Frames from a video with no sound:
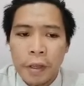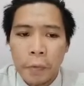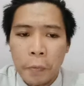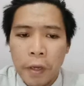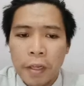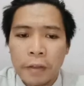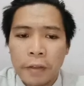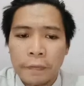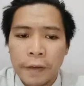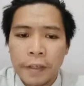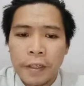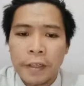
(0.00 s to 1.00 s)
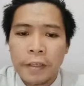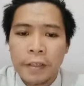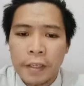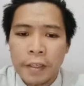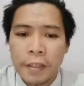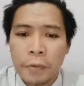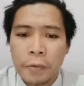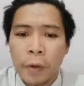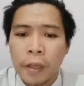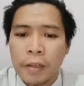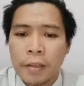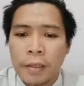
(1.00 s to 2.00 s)
when interfacing the sensor
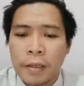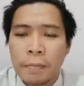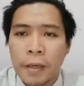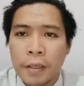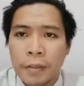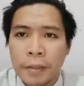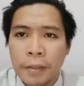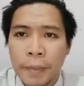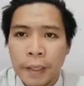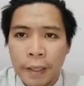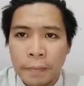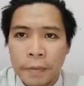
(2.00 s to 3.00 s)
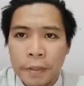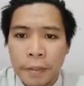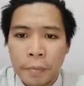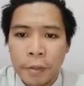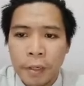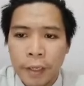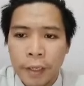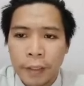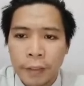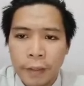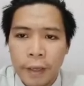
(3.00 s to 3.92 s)
wirelessly by using MATLAB Simulink.